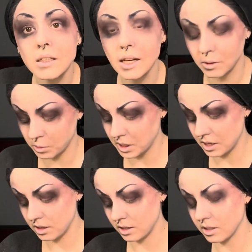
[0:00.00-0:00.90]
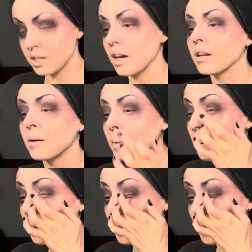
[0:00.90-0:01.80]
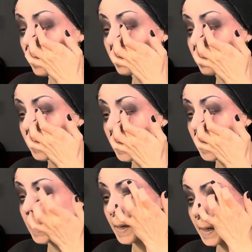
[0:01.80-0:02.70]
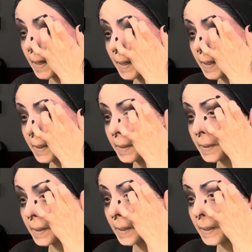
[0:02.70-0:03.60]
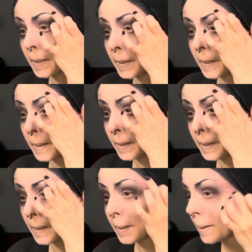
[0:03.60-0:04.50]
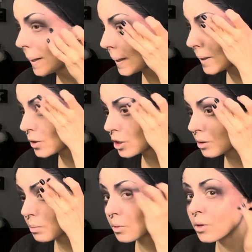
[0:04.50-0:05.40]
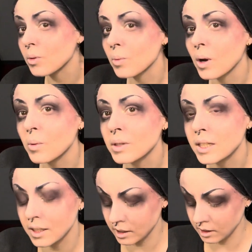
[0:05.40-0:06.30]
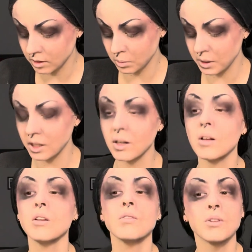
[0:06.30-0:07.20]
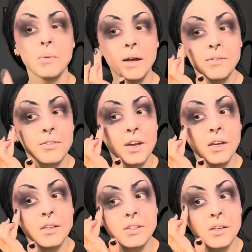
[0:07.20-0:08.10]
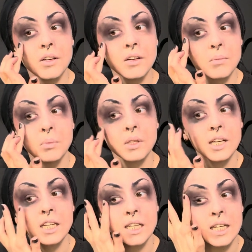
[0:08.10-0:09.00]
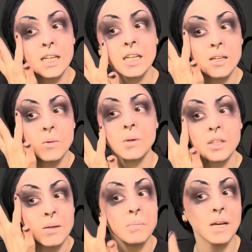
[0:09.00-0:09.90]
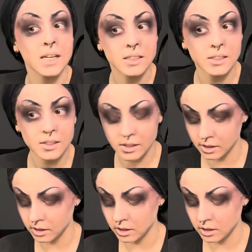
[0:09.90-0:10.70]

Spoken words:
That way you can tell I've been rubbing my eyes. And just throwing it a little bit all over my face here, blending it in with the mess.